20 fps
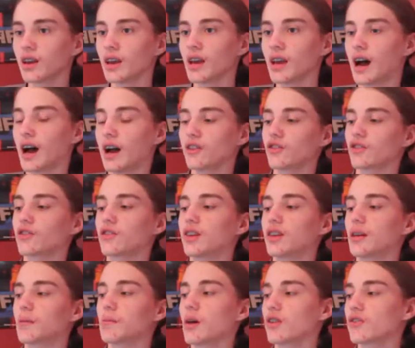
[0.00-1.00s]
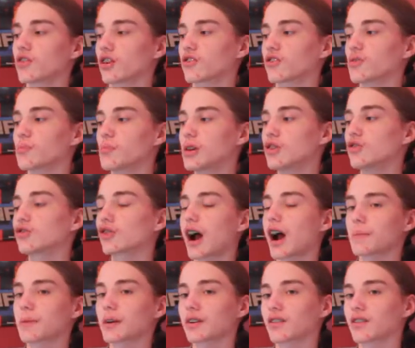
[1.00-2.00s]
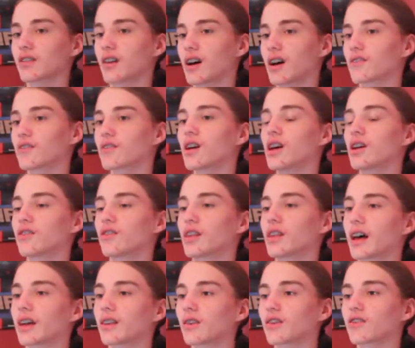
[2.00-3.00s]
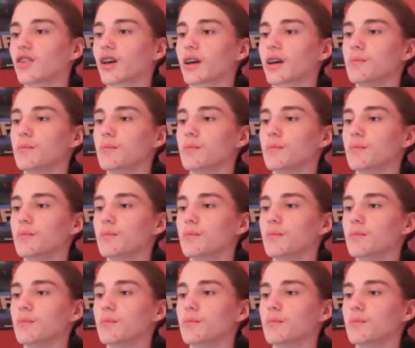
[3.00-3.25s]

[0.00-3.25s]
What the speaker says: and the boots. And I just did a montage of me grabbing stuff